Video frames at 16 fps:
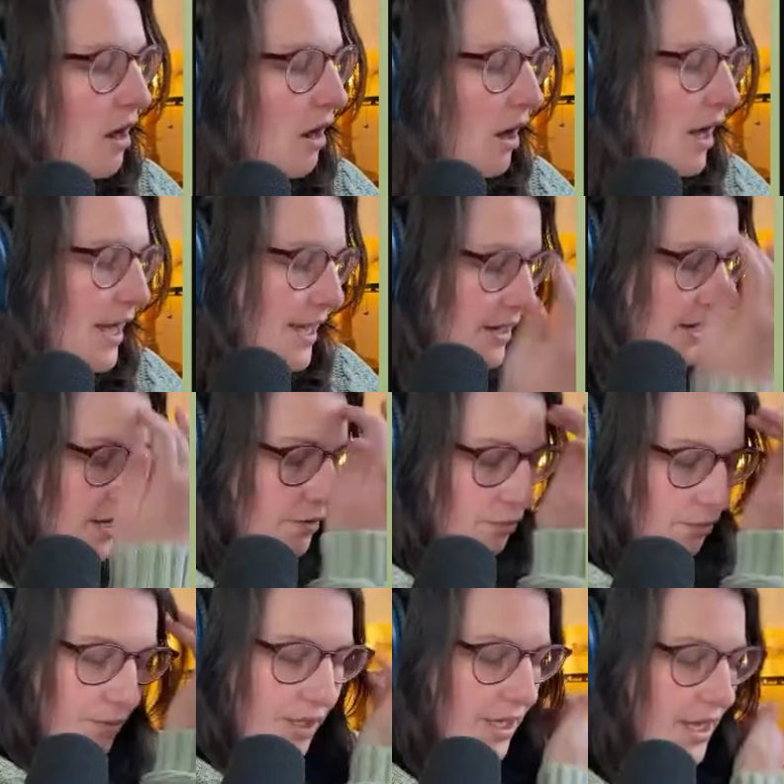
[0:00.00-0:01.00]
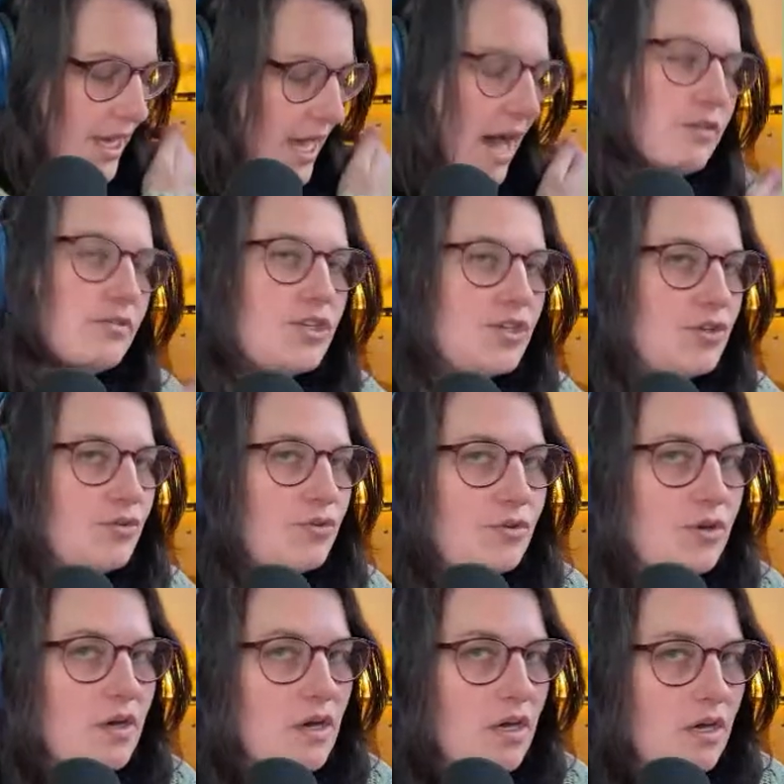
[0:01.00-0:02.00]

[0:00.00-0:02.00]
on really how to